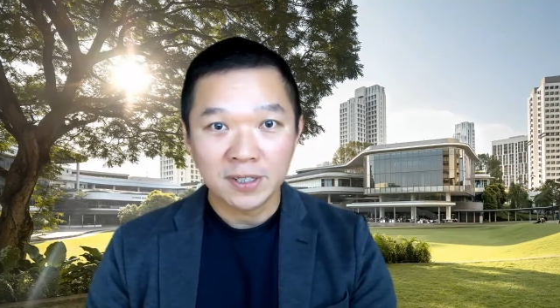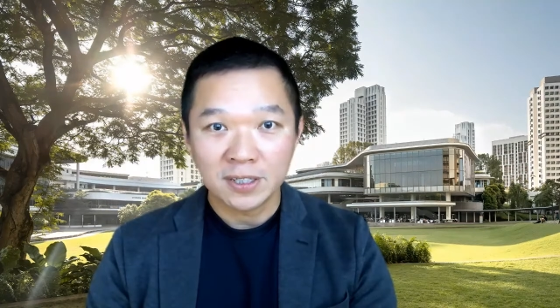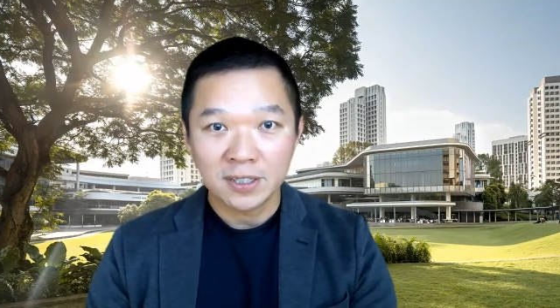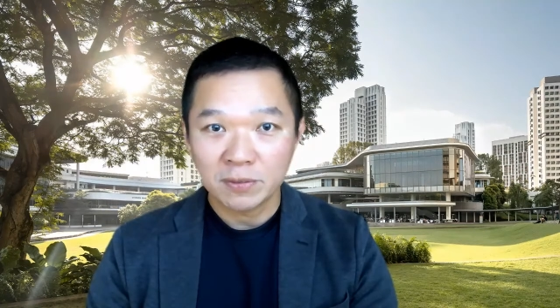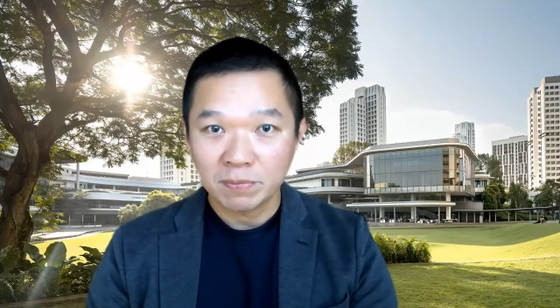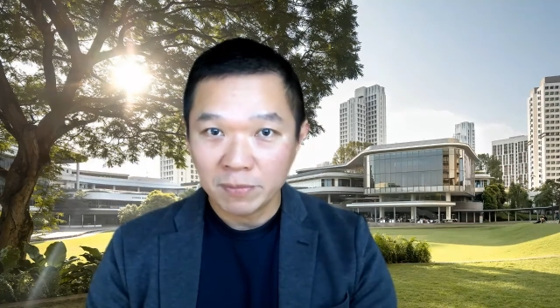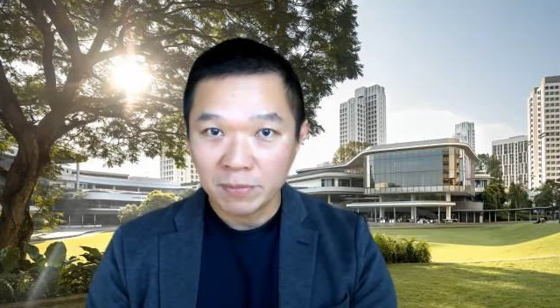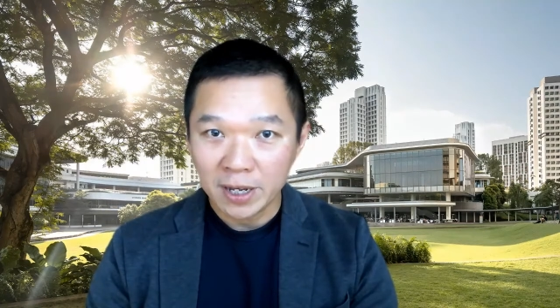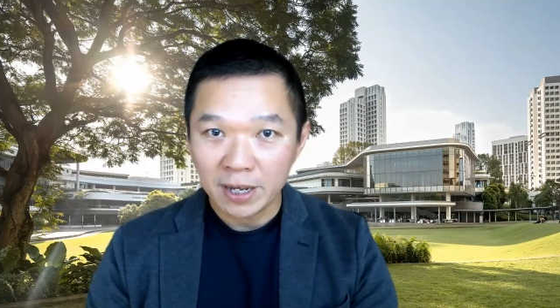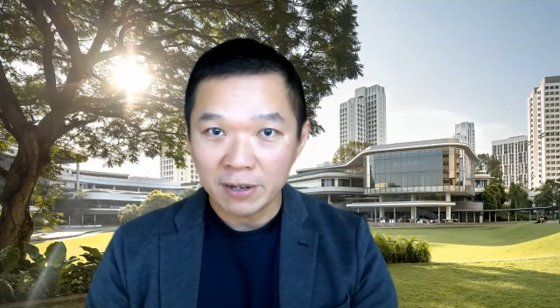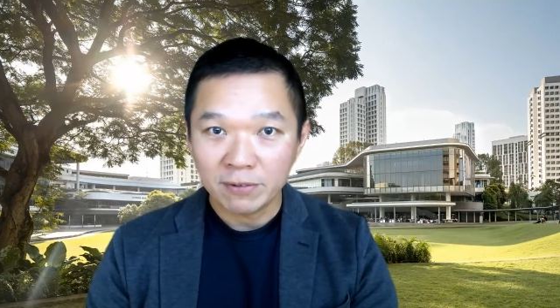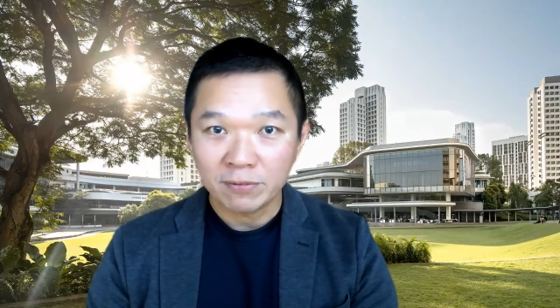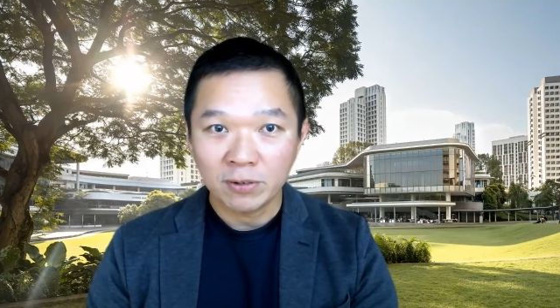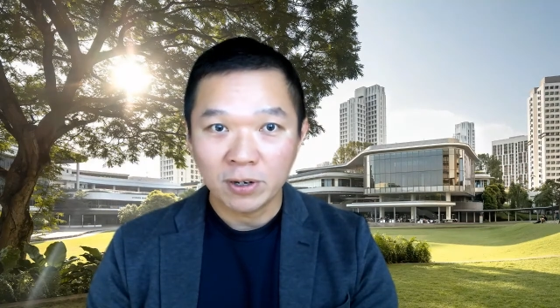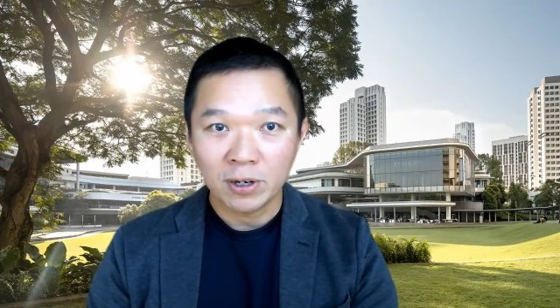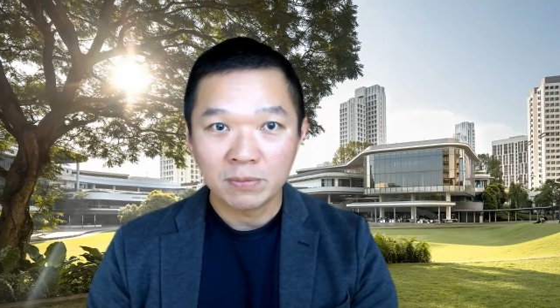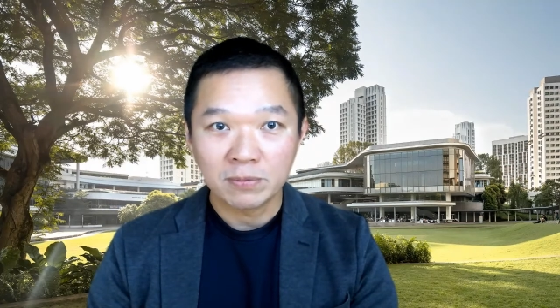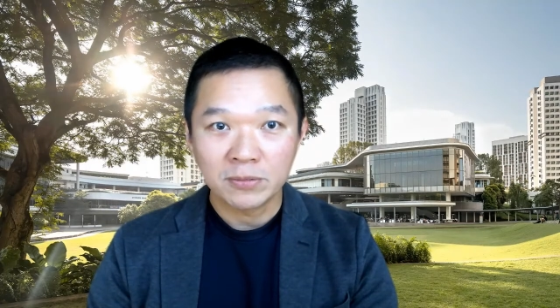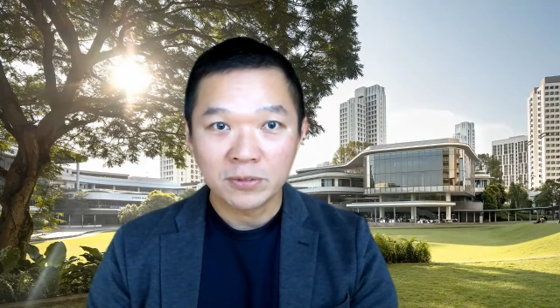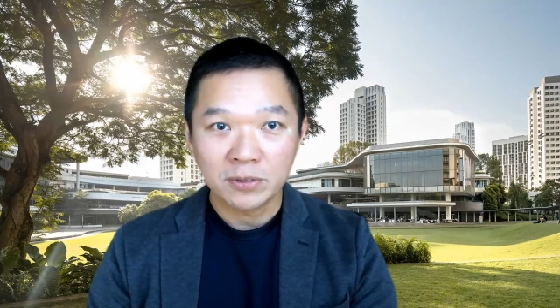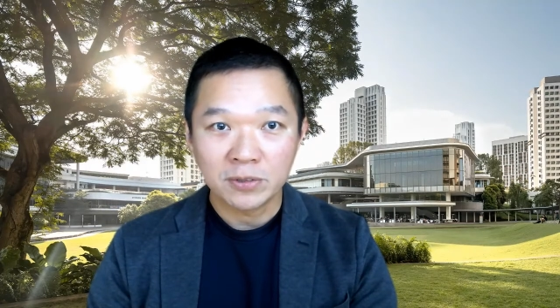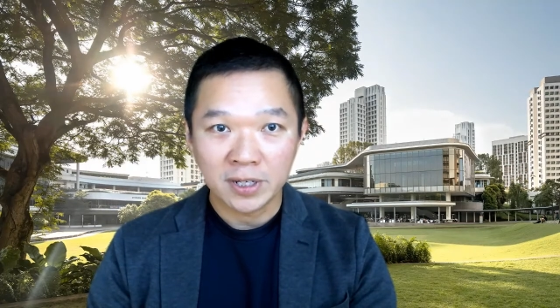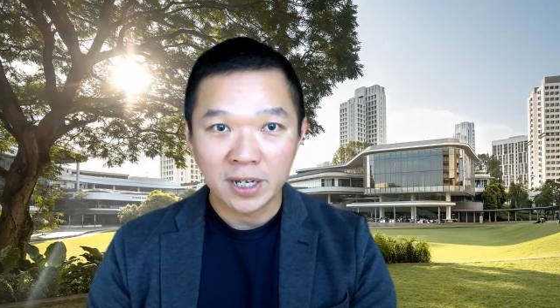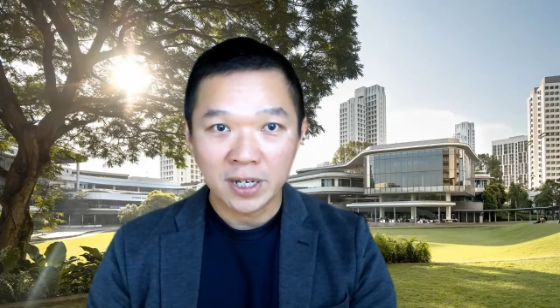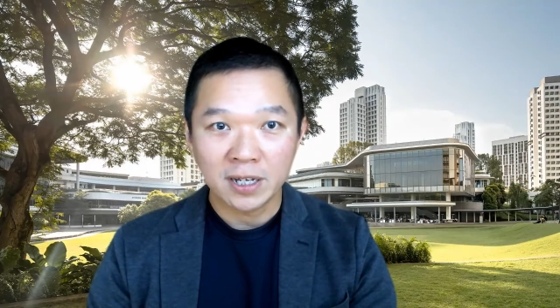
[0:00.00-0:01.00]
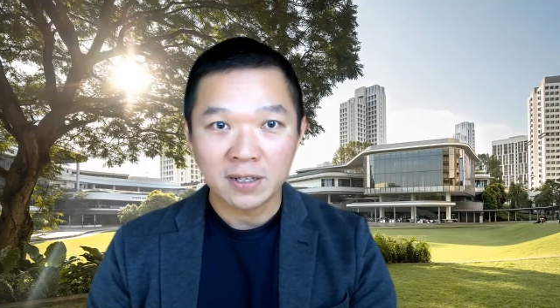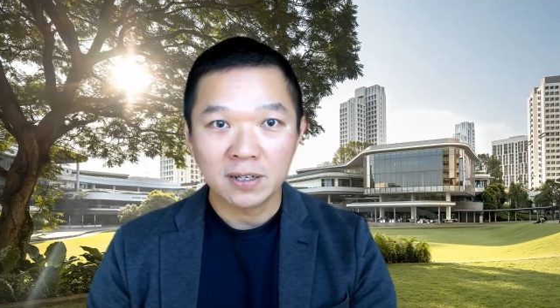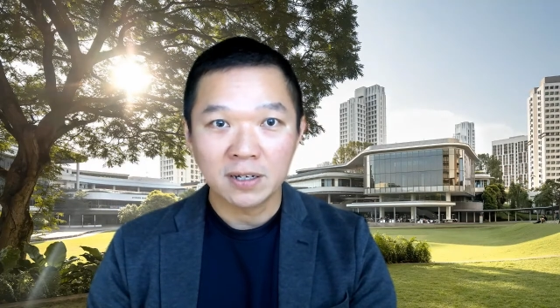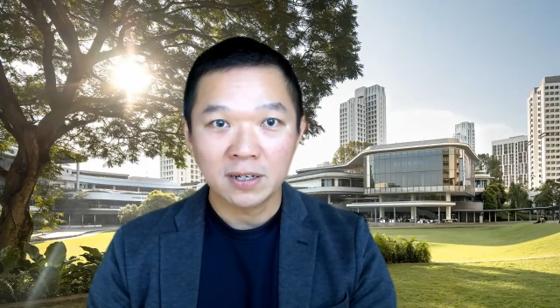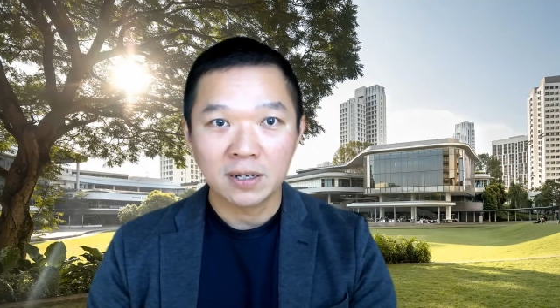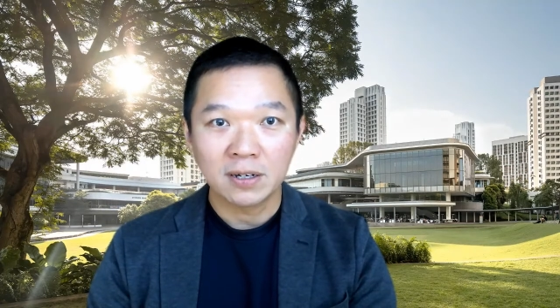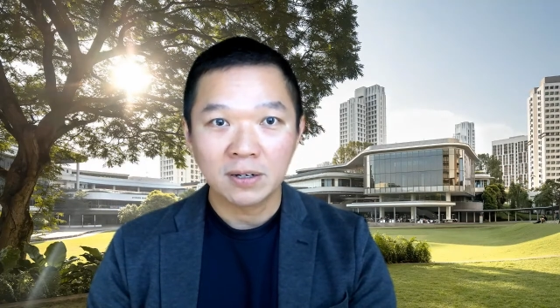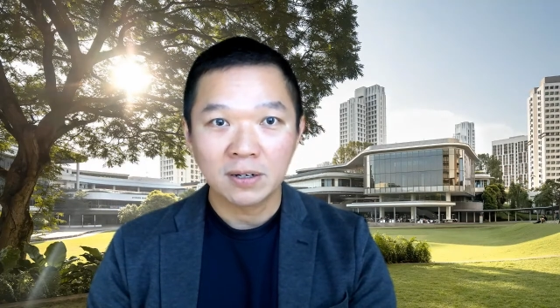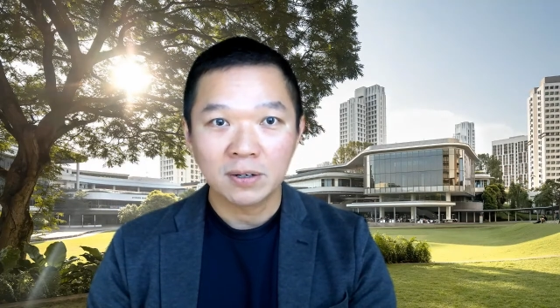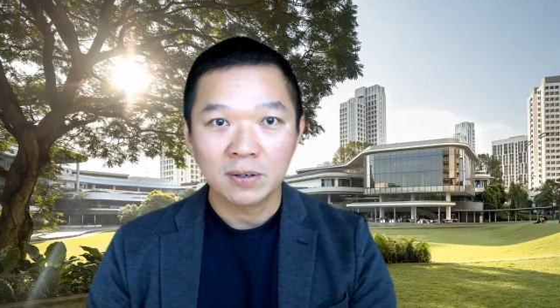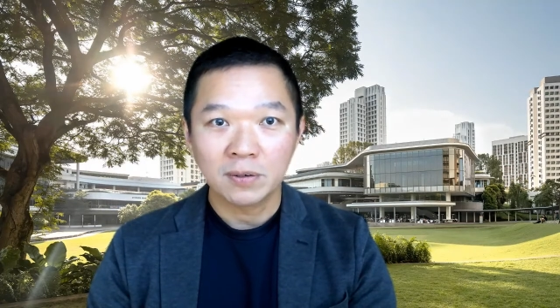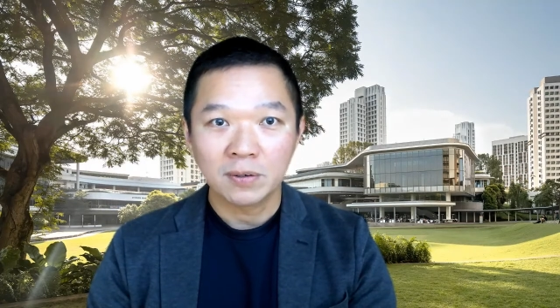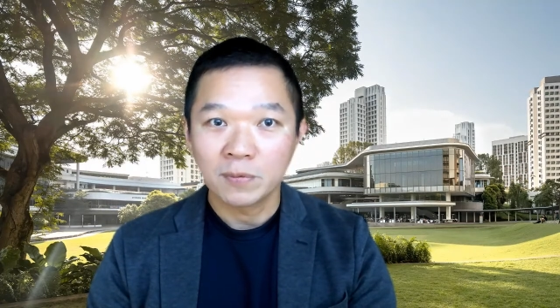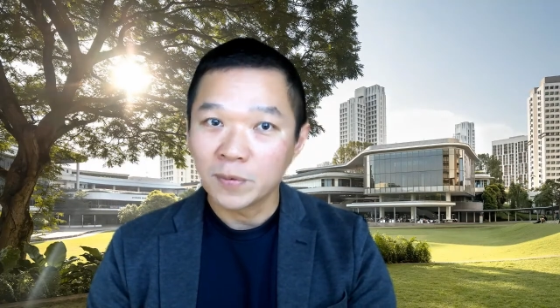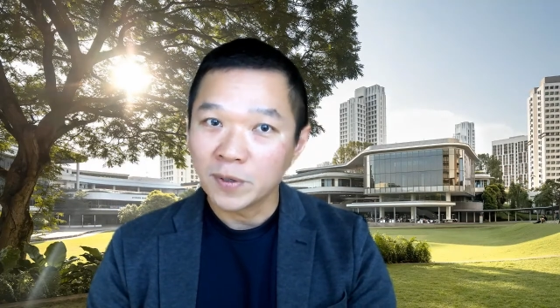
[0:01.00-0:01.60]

this platform together